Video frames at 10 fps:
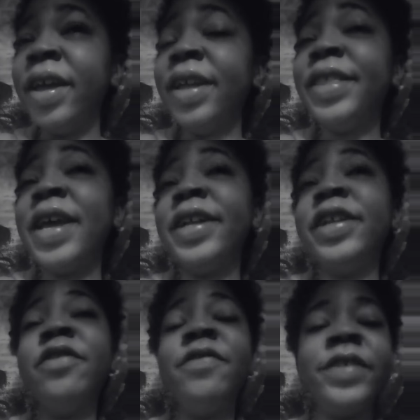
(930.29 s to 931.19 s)
hit that
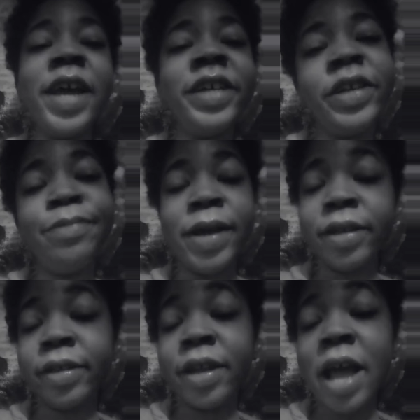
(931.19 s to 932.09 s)
notification
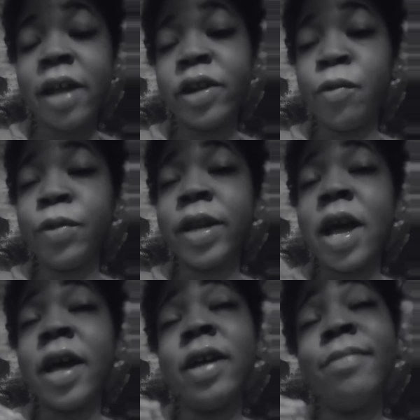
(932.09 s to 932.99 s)
bell so y'all know when
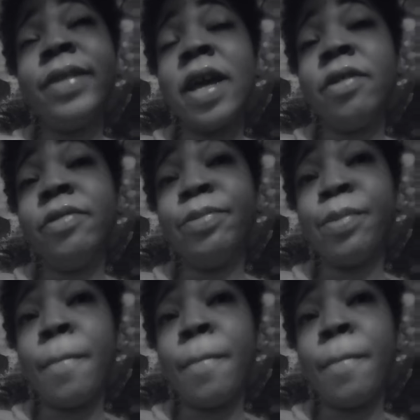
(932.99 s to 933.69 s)
I upload,